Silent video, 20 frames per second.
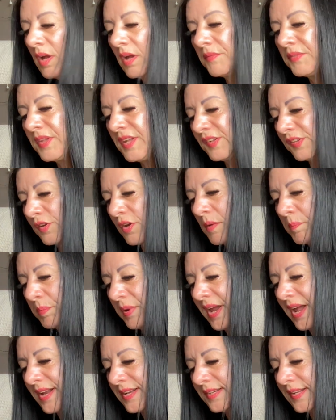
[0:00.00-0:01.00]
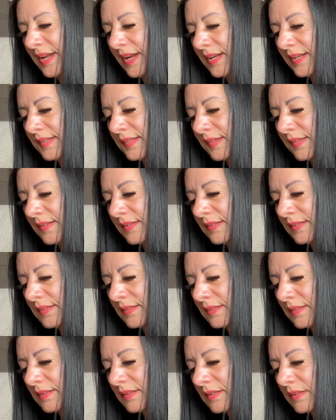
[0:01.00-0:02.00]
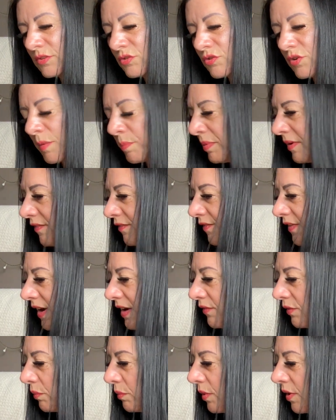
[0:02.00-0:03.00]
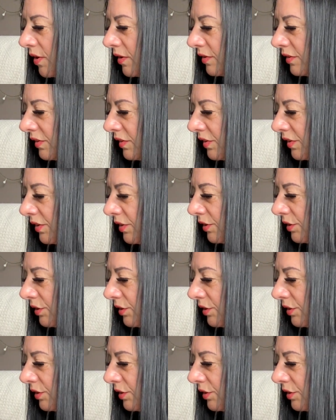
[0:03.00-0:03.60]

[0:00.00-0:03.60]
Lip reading: This could be endings. Dropping 5 of Wands.